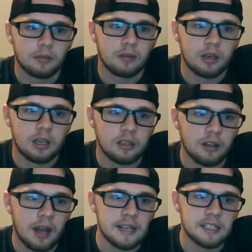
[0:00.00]
And the
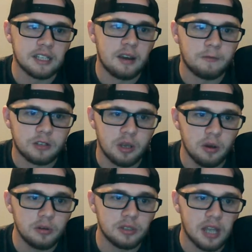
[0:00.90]
last game for
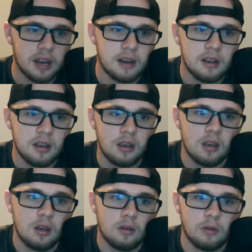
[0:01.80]
Tuesday
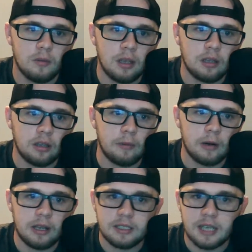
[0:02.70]
will be
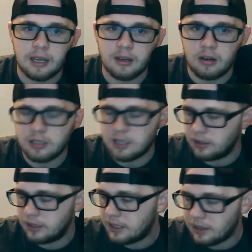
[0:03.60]
Liberty taking on
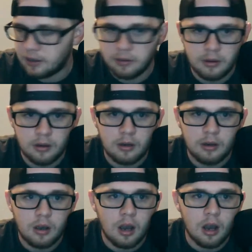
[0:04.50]
Toledo.
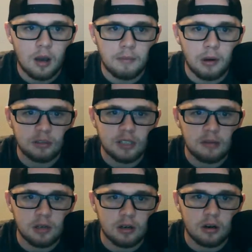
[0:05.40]
Both
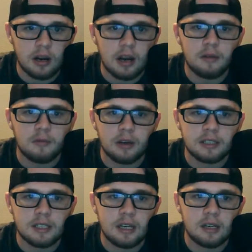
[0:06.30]
teams are
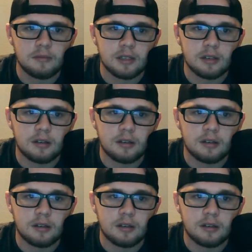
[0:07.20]
8-win teams.